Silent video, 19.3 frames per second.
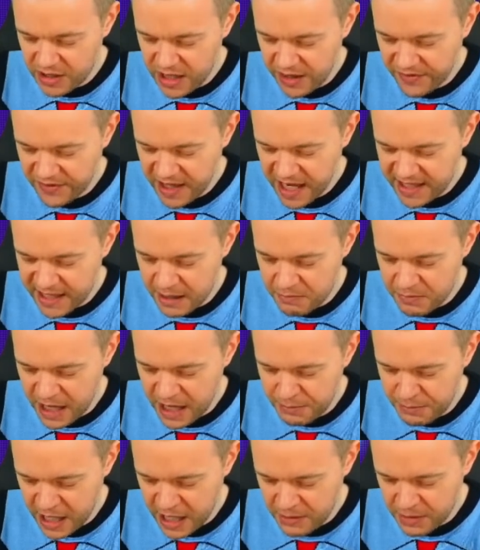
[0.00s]
If that's
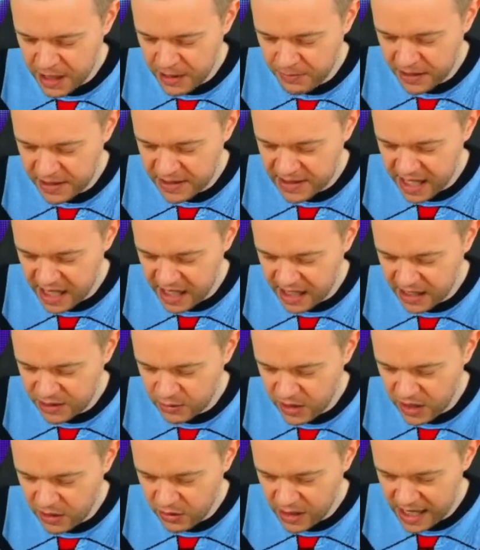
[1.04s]
Mbappe, people are saying he's
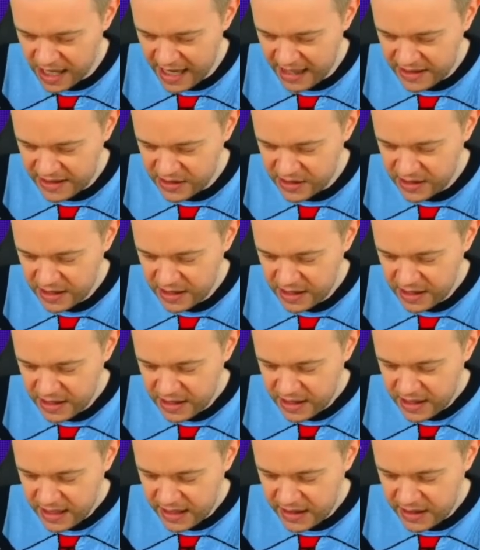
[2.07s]
world class.
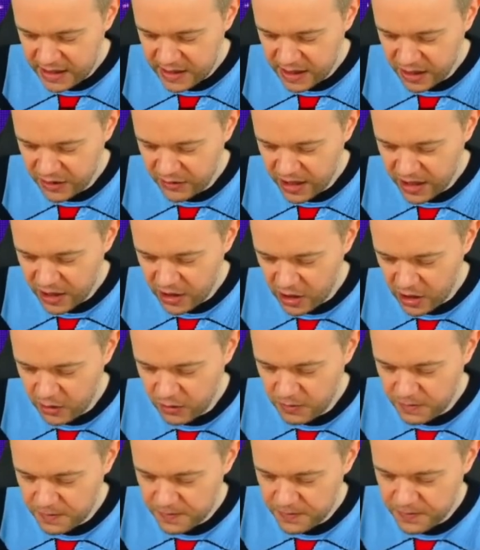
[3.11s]
It's a lovely goal.